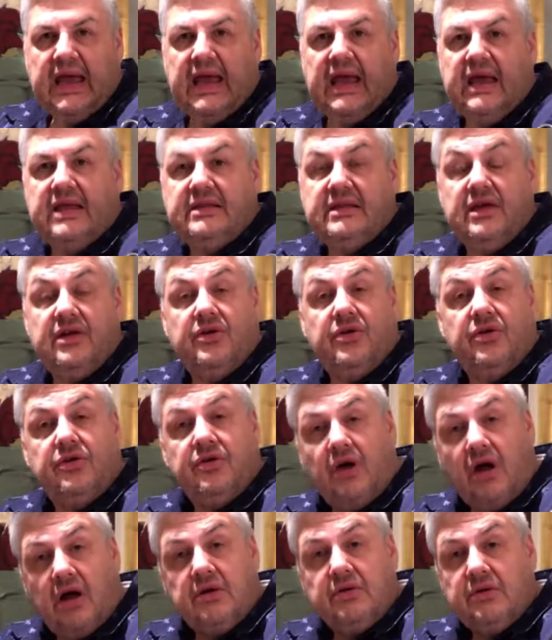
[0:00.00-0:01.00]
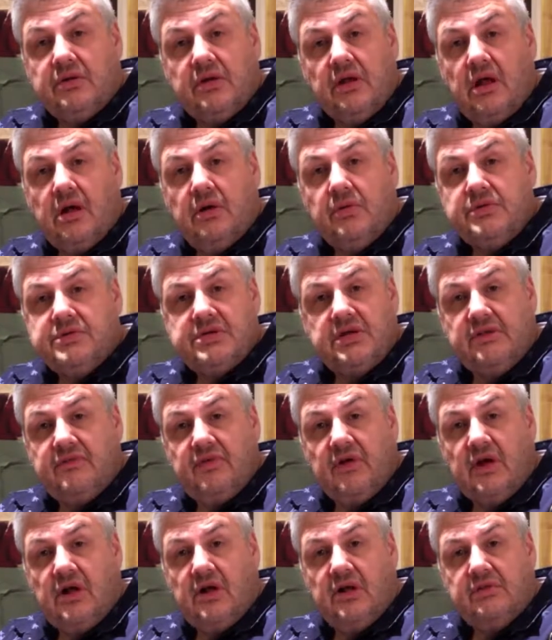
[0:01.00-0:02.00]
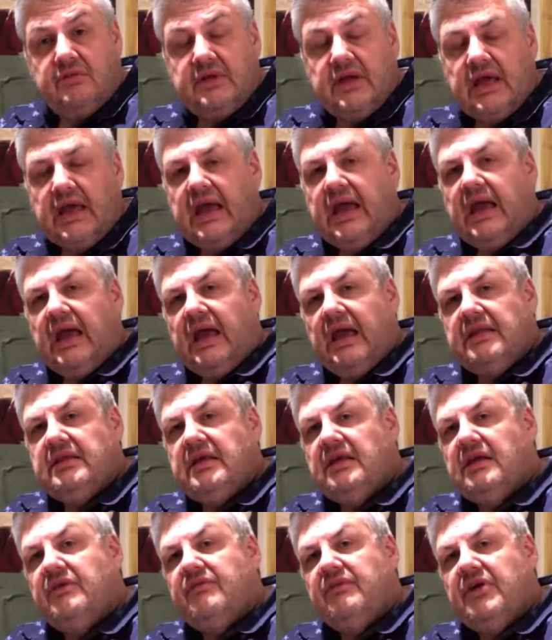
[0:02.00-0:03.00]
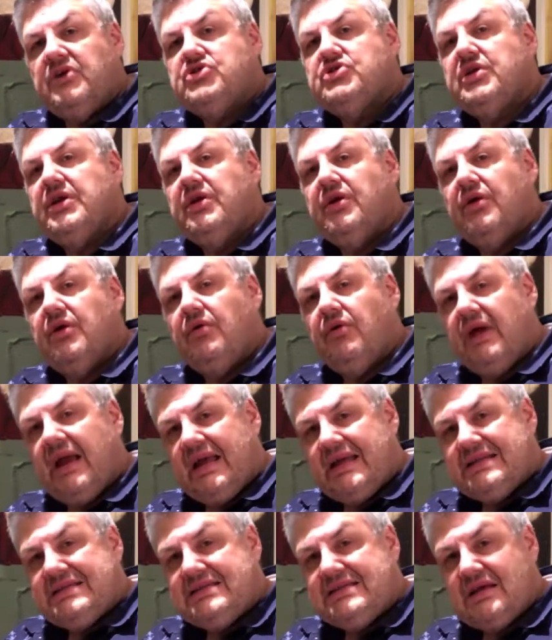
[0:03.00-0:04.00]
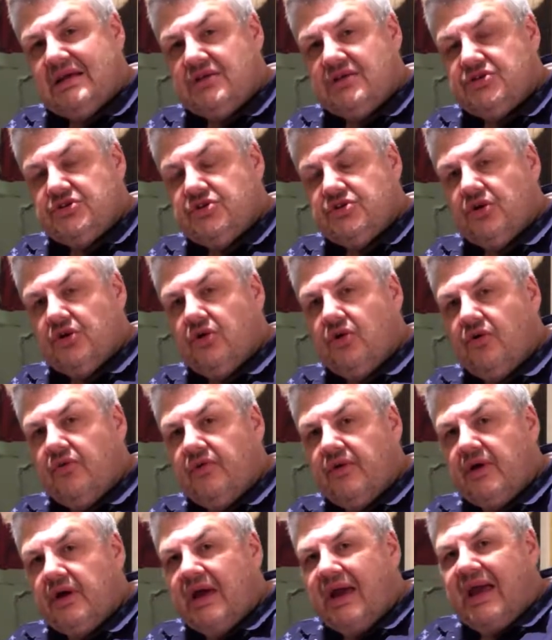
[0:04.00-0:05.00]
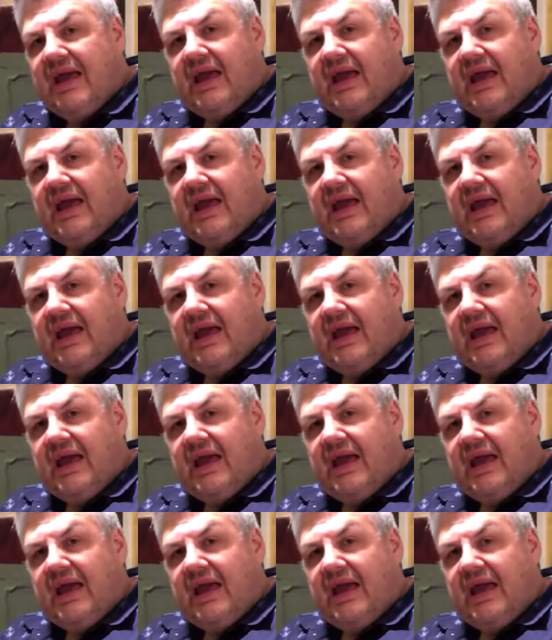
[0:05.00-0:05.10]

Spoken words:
and then her daughter-in-law was involved, and then eventually her grandsons took over.